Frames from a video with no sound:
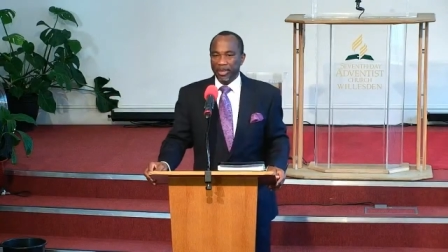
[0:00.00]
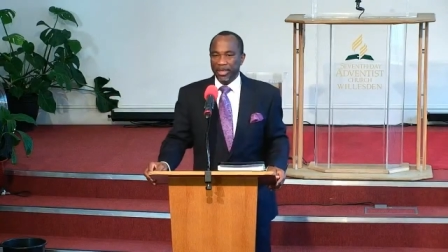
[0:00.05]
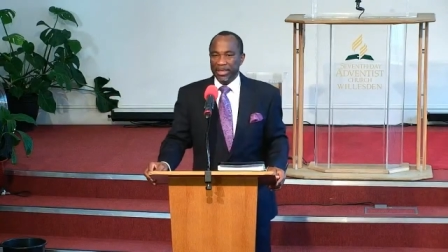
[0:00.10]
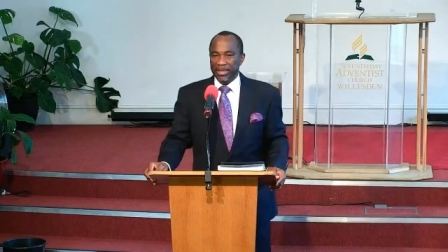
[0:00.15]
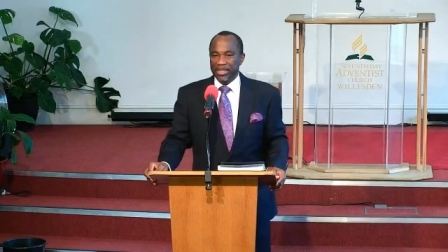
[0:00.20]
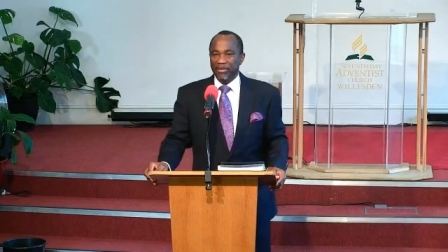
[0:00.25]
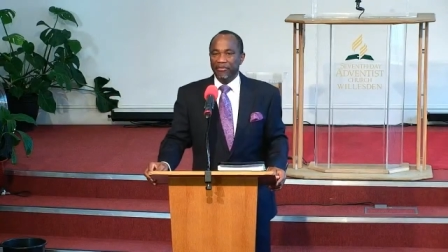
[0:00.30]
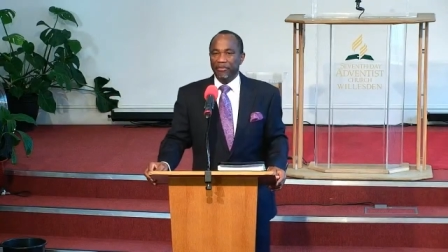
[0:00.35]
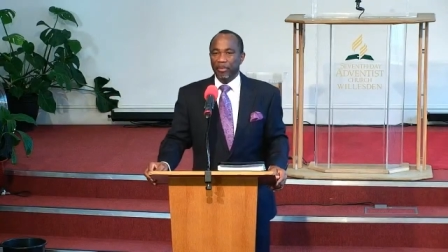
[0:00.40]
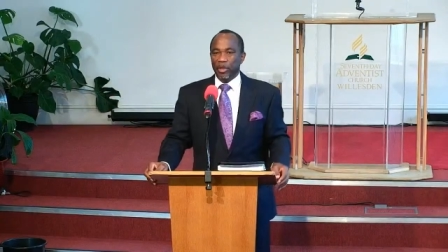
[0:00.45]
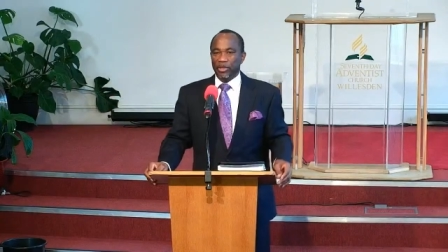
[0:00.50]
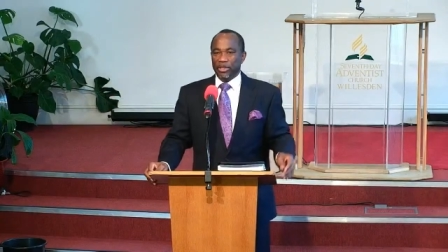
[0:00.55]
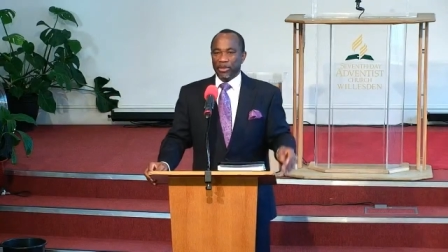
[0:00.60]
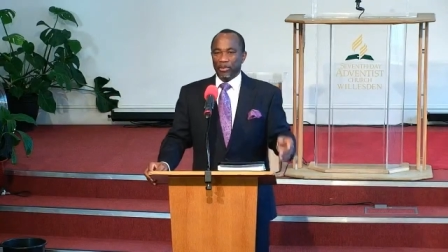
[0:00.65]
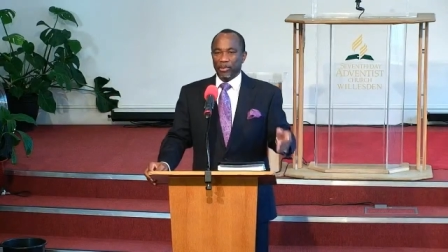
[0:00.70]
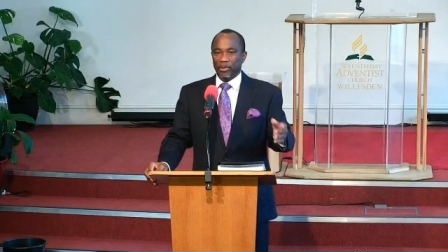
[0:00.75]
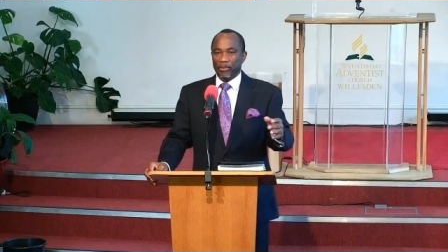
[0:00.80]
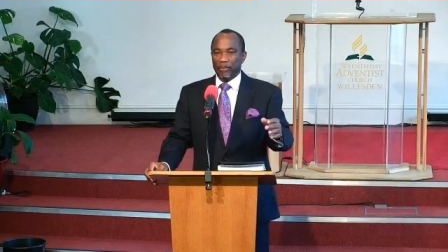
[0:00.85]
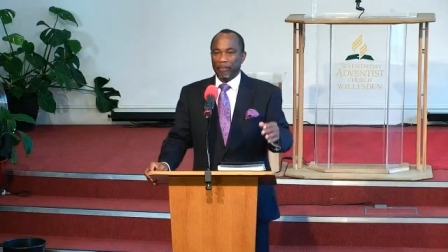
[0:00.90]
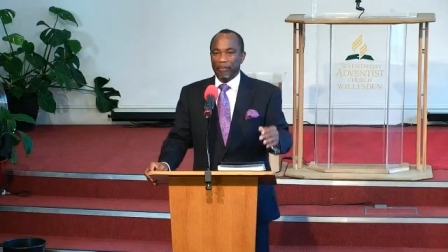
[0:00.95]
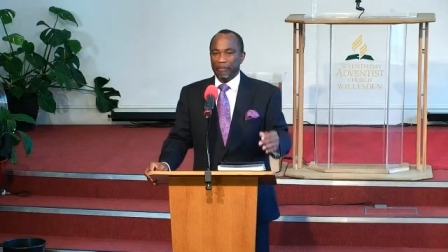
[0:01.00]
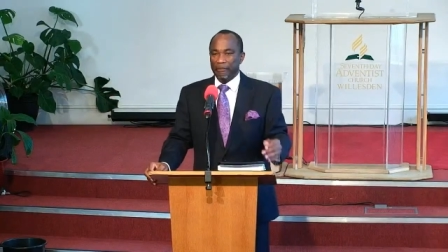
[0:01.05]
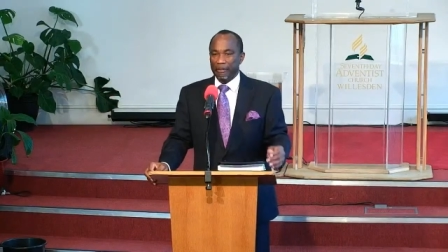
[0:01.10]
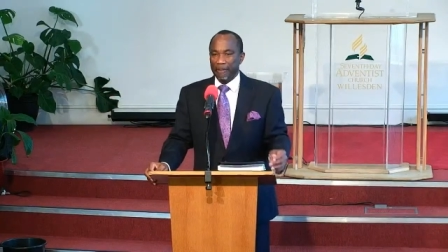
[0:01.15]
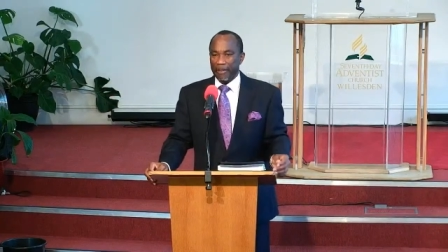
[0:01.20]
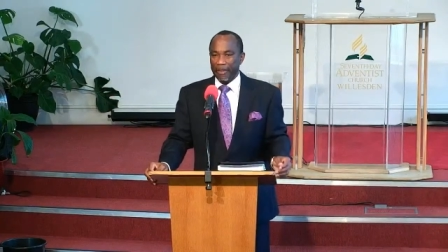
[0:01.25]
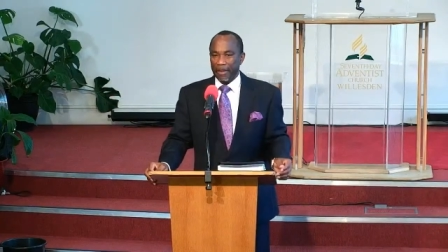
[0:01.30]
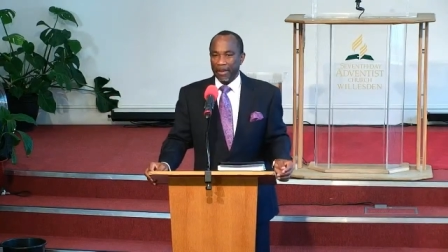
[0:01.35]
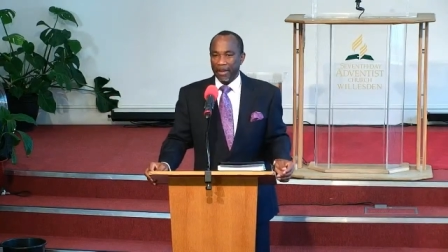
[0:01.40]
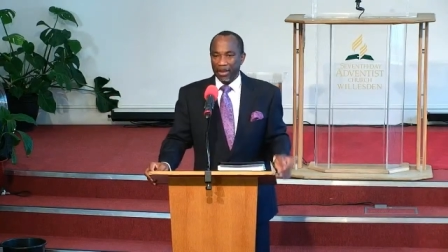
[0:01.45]
please, if possible?
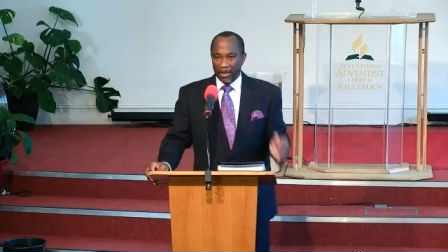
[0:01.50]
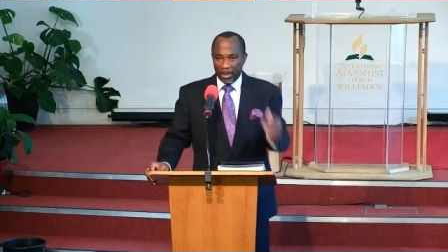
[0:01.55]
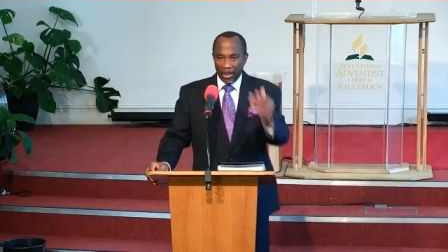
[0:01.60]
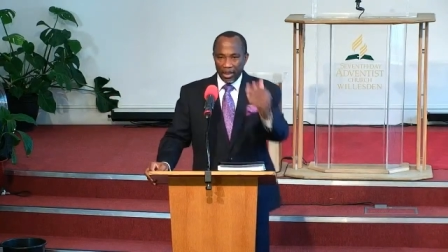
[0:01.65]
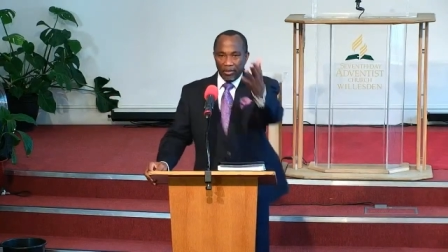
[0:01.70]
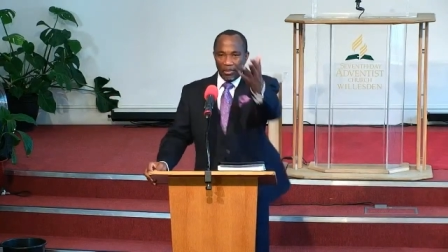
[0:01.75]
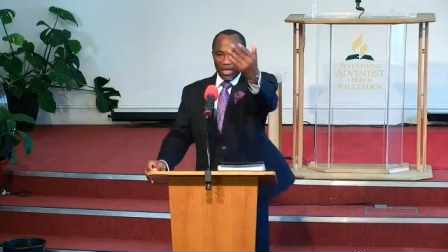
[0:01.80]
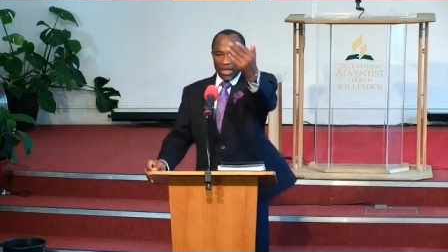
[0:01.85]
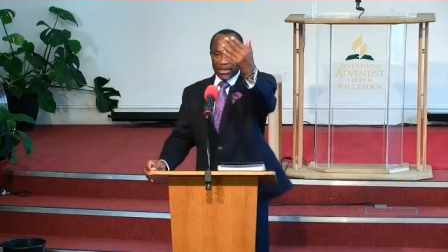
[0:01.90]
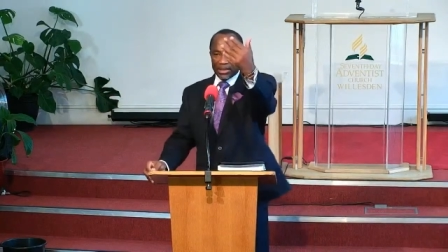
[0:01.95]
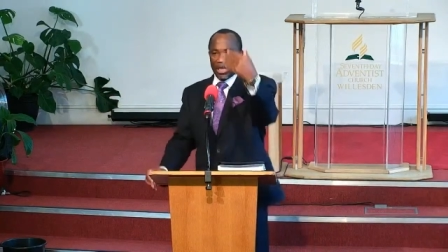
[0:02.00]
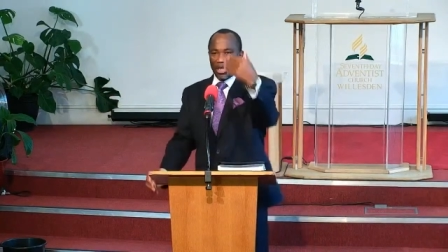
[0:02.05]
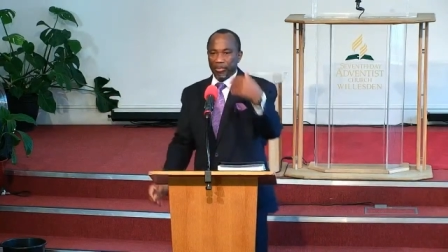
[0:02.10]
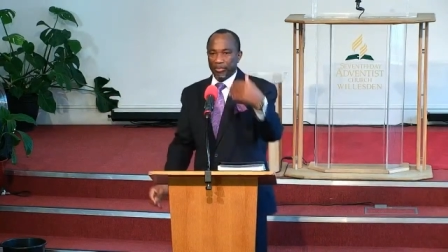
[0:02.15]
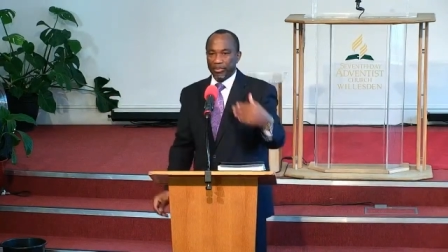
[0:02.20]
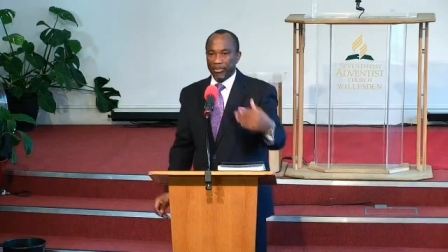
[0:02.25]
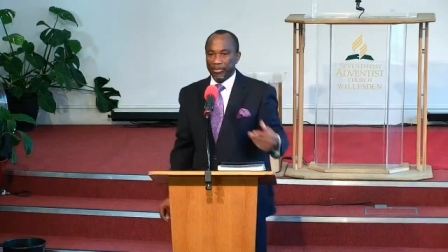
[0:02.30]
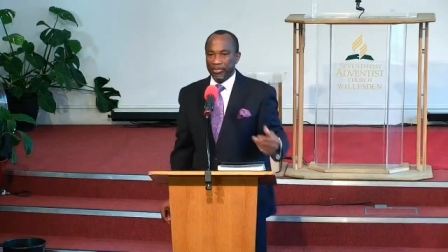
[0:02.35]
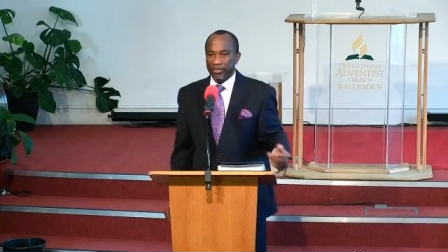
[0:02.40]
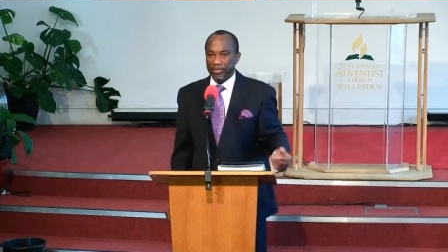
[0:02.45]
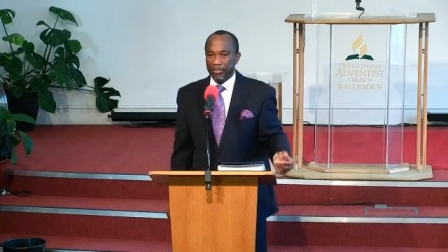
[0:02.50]
Please come.